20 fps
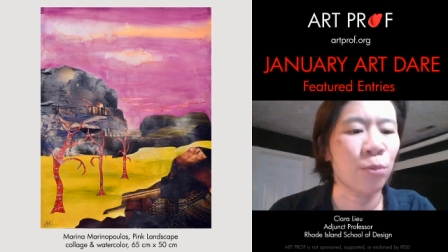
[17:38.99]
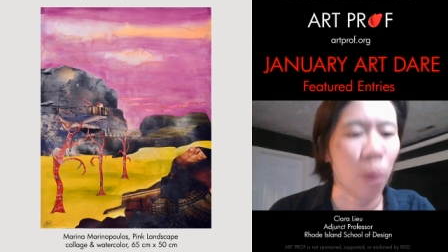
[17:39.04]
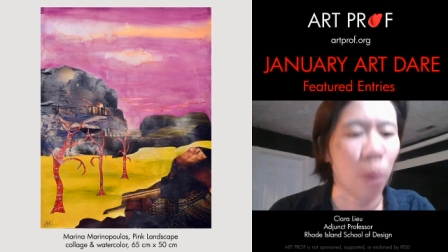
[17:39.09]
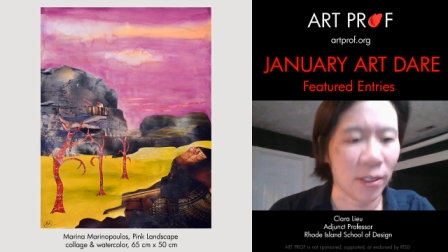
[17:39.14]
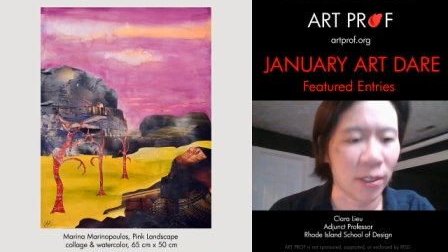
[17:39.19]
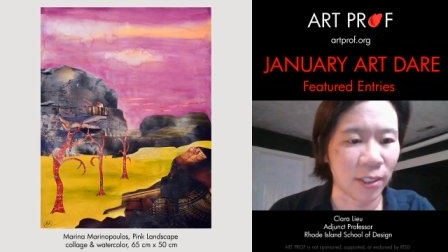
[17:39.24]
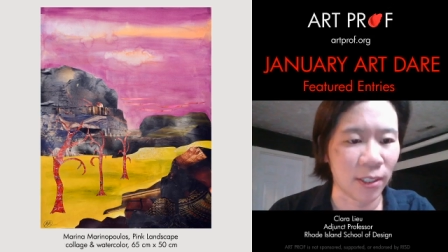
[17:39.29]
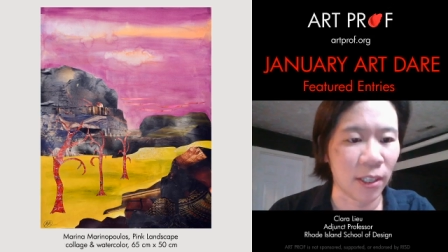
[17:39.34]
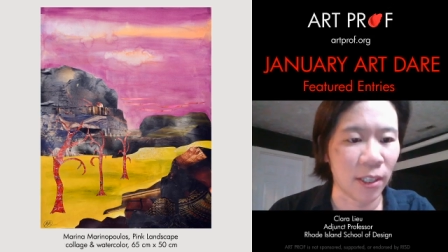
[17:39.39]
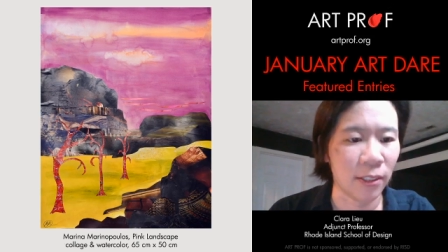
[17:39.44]

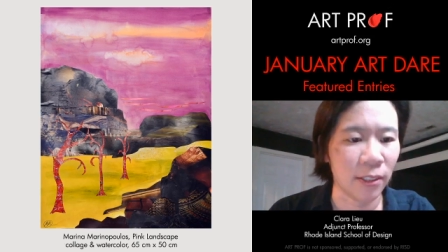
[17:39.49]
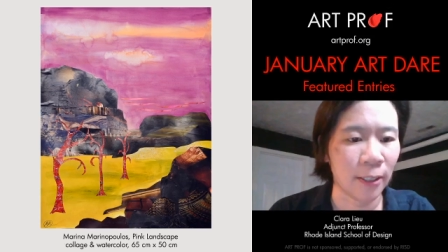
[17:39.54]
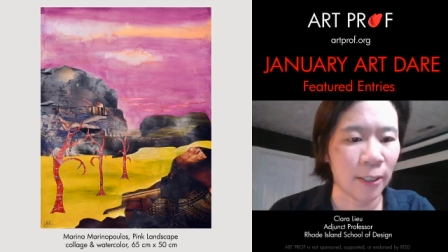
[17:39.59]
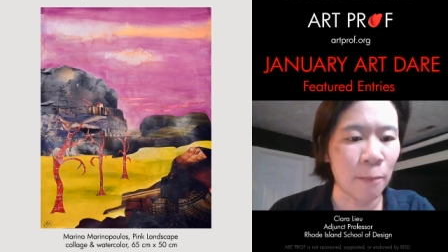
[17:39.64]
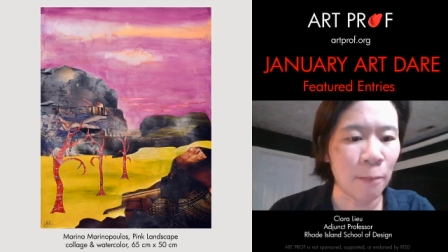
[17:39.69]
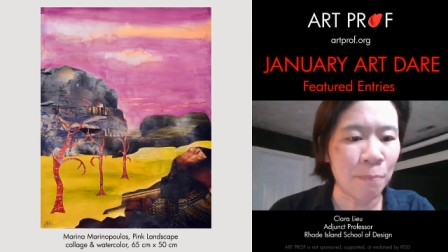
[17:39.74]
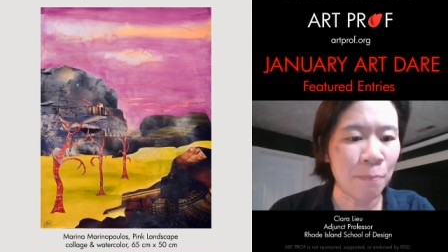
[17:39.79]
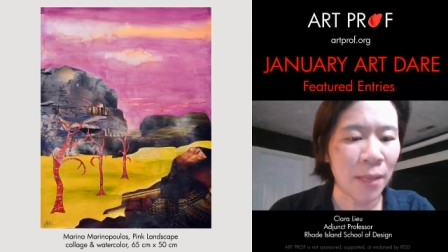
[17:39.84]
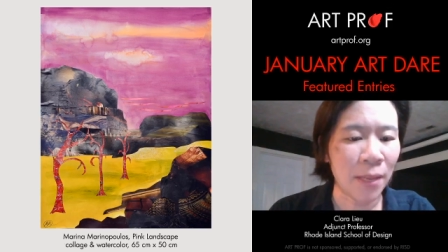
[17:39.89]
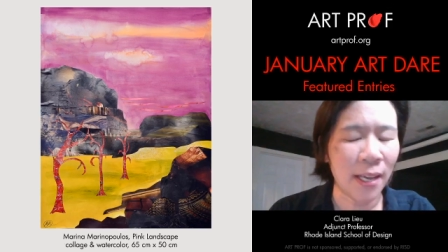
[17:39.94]

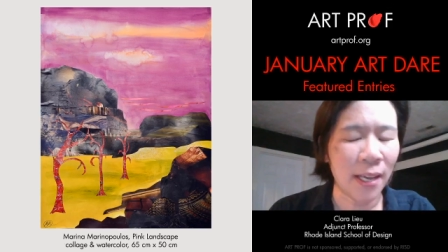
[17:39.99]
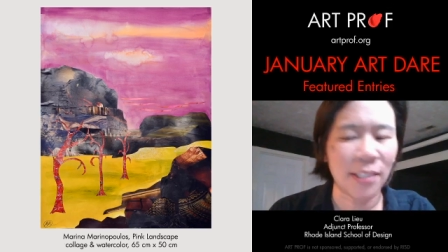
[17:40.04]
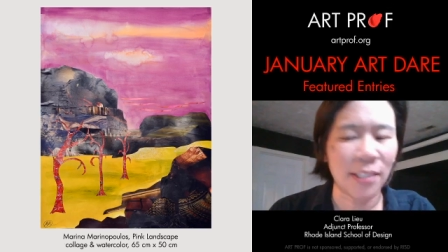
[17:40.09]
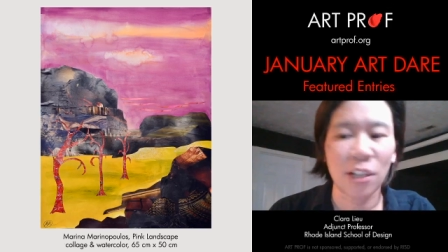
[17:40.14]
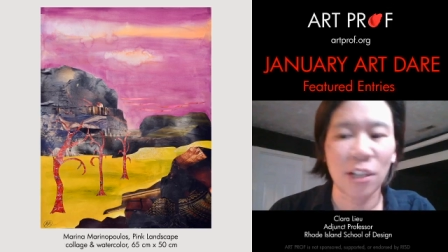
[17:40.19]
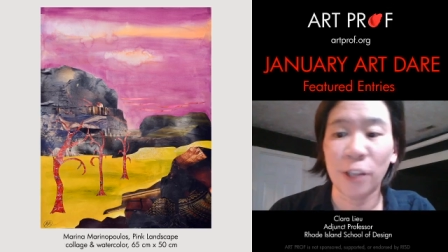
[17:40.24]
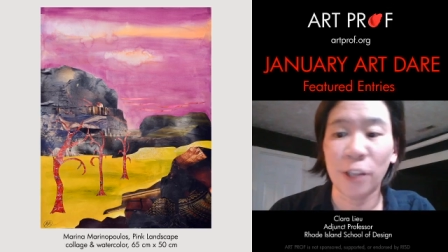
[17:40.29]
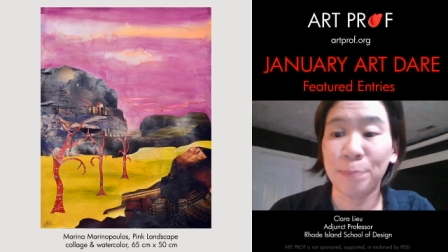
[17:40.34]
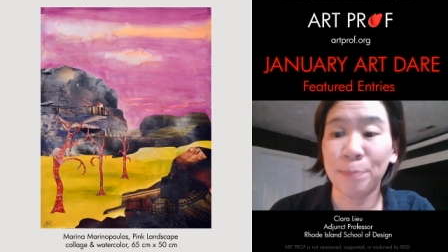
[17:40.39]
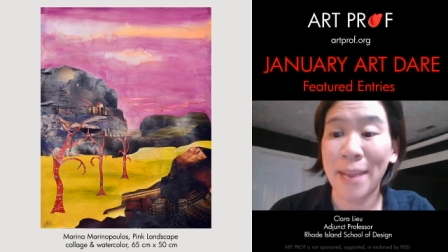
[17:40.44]
watercolor. It's
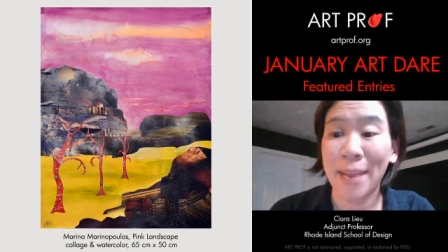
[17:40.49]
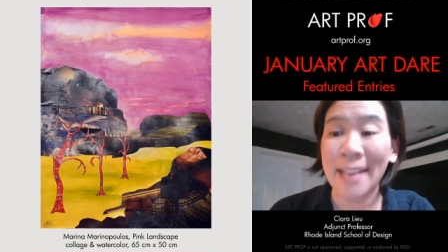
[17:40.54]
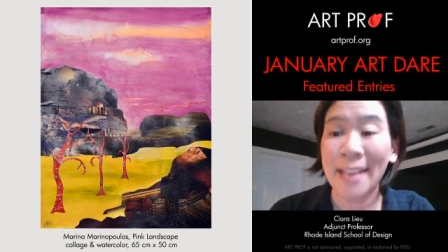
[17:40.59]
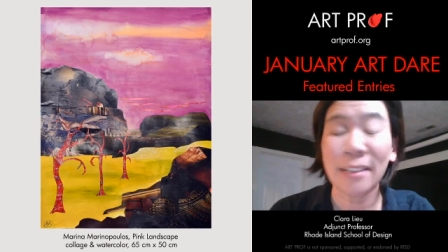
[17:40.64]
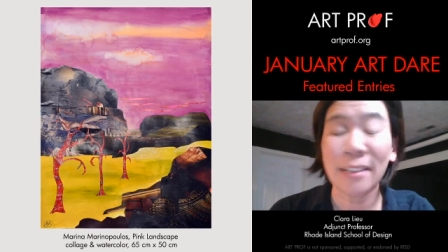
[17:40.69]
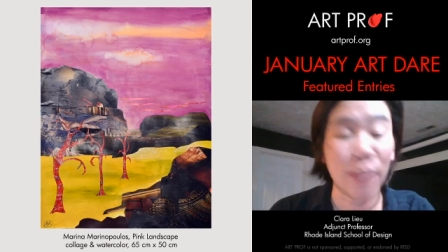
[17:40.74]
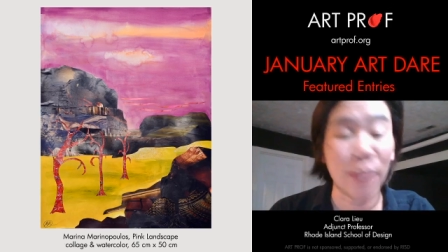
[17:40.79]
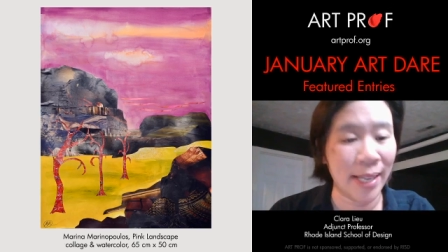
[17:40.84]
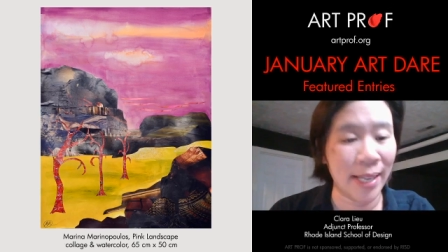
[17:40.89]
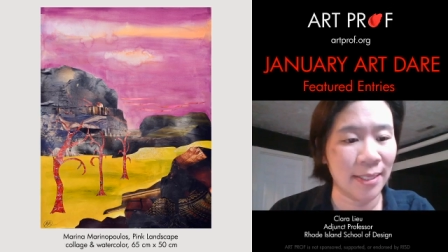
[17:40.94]
called Pink
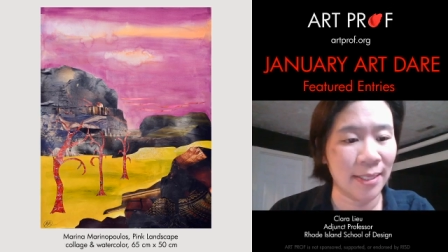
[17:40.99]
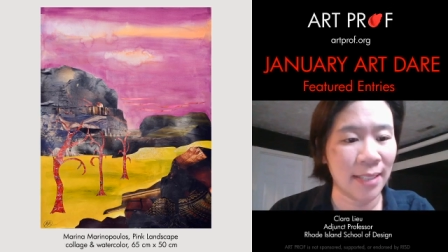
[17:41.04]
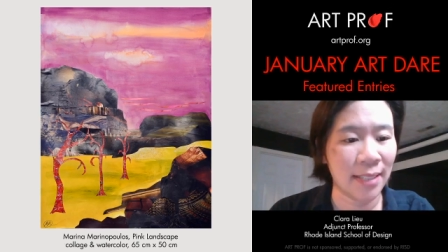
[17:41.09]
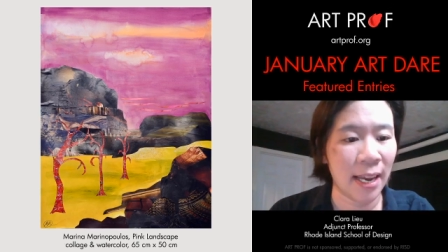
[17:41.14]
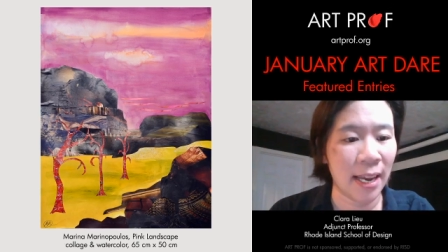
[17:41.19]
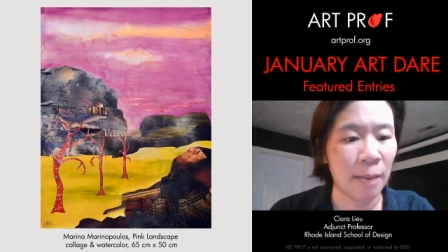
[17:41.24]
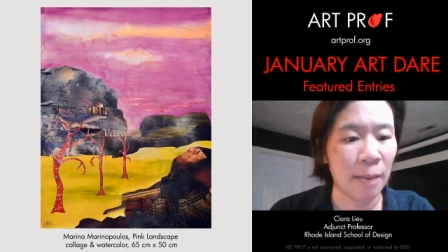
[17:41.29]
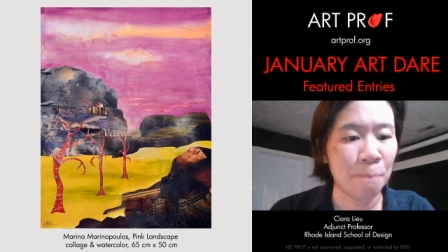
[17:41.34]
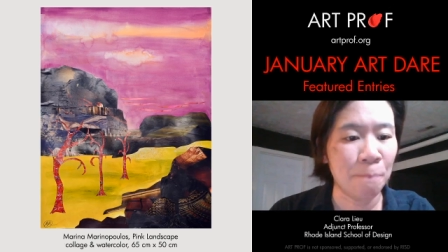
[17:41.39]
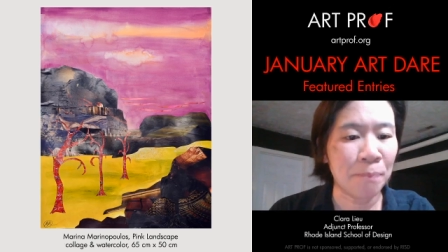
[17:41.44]
Landscape.